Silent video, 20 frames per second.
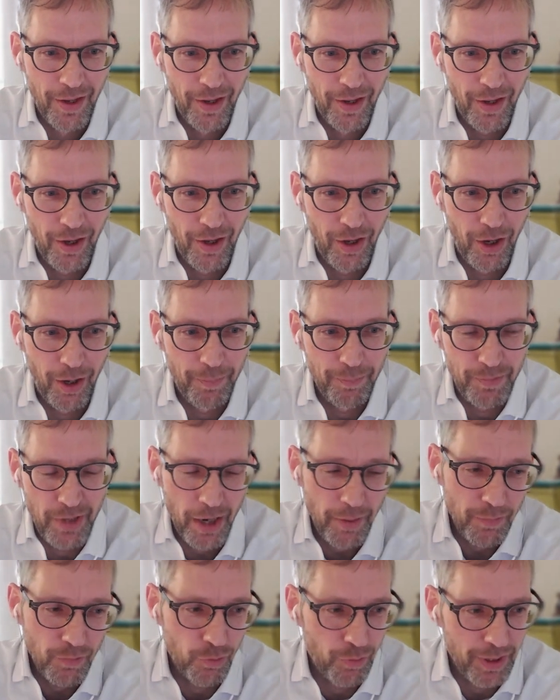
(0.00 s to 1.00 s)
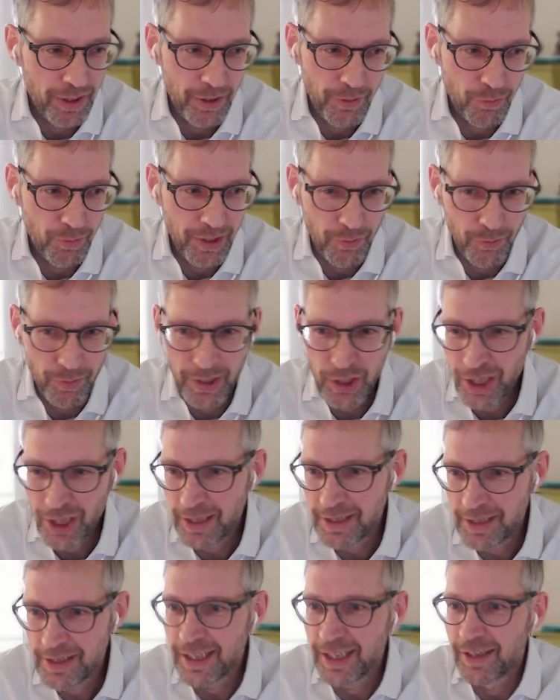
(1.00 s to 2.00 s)
Yeah, we
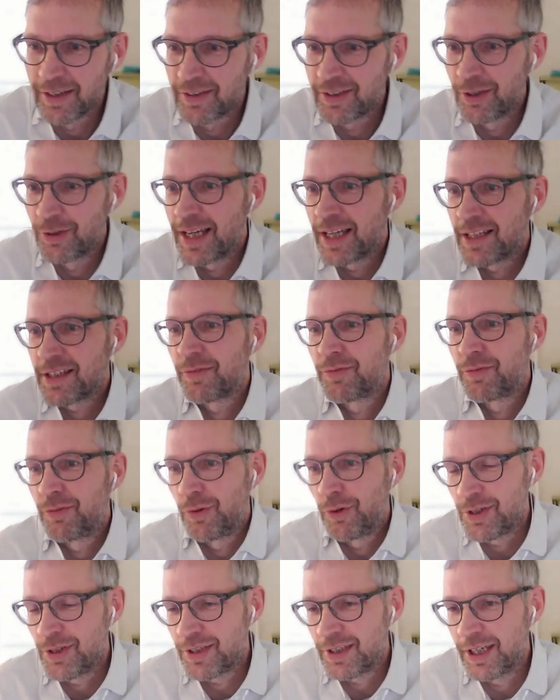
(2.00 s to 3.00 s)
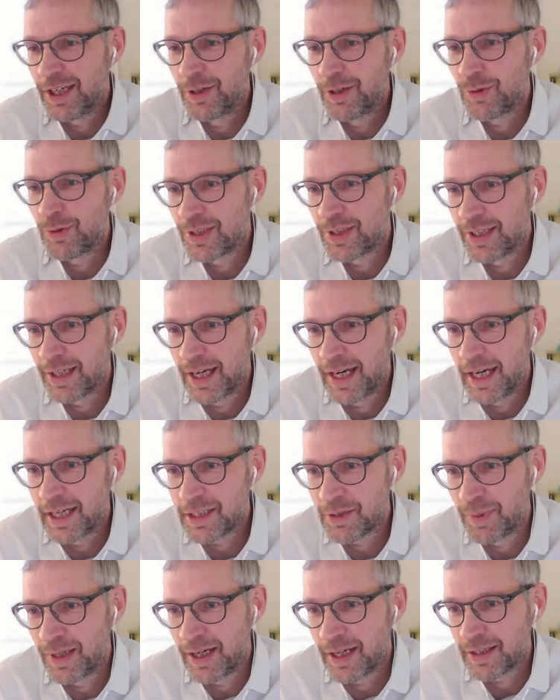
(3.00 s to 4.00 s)
shall see. So that's the first interesting
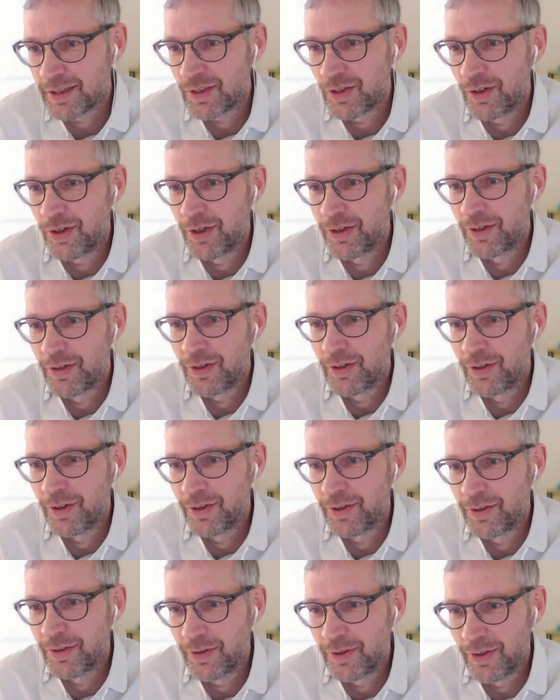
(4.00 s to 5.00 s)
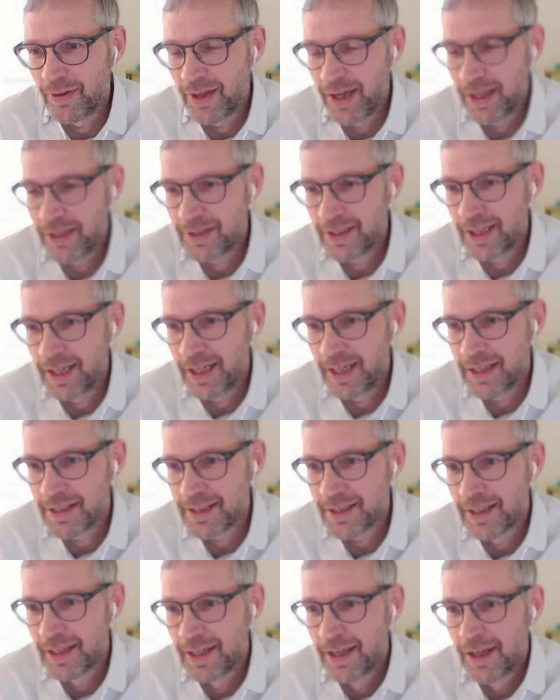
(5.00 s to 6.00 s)
aspect on that
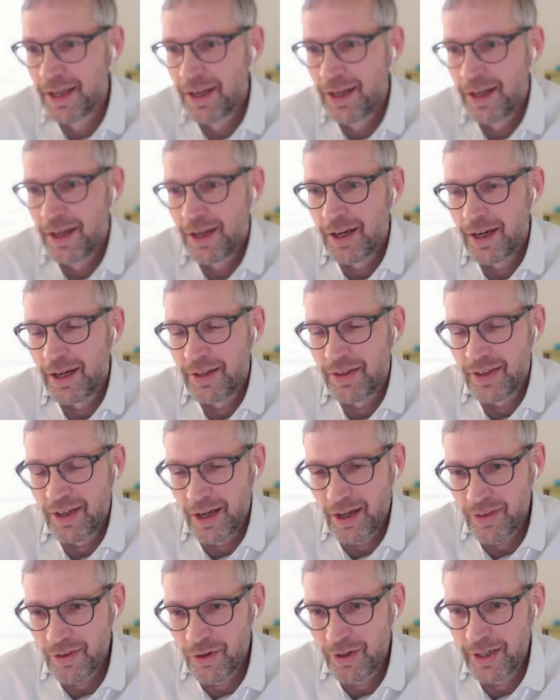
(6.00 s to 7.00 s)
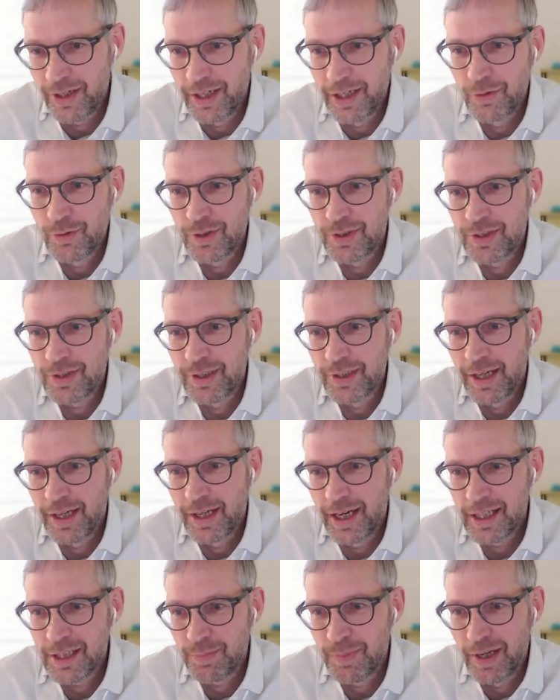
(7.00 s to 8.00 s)
case. And the other interesting
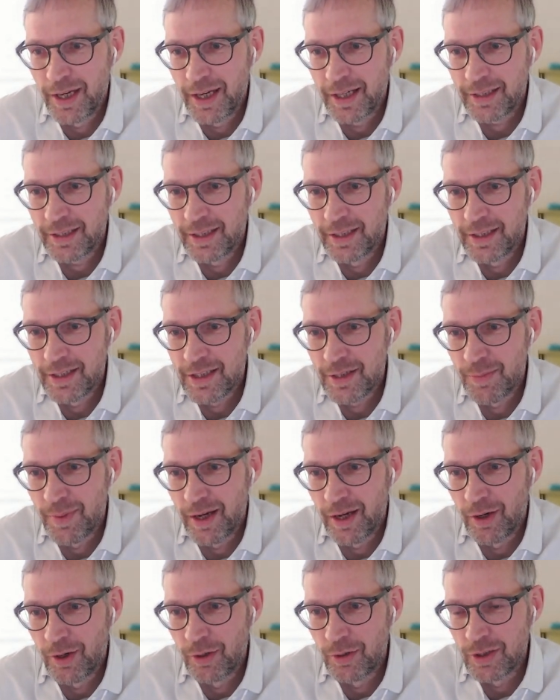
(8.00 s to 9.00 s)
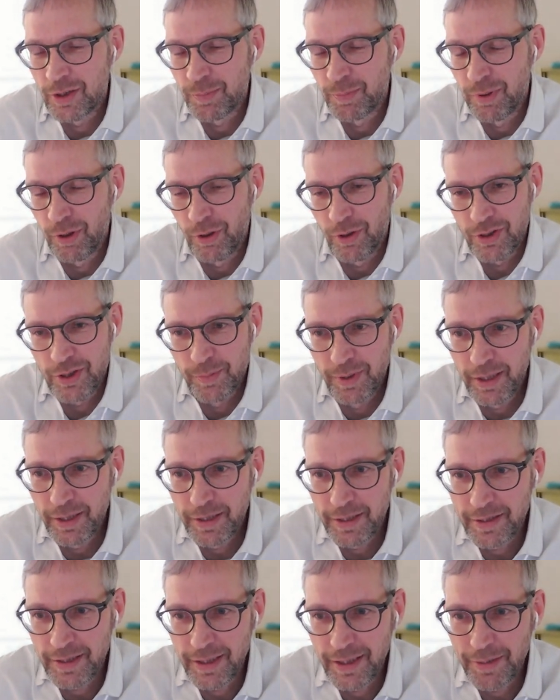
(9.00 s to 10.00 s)
aspect is about
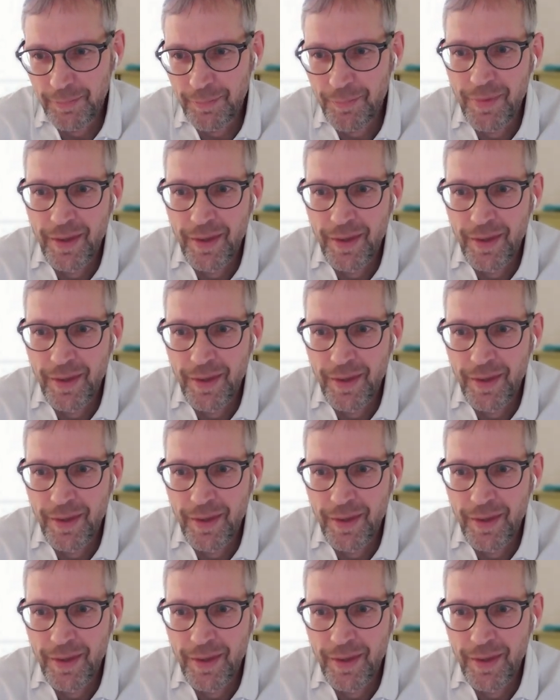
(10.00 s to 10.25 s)
plausibility.